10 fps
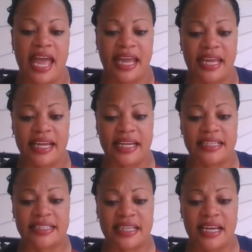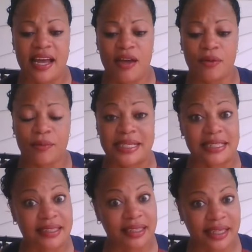And
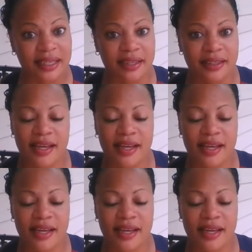recently,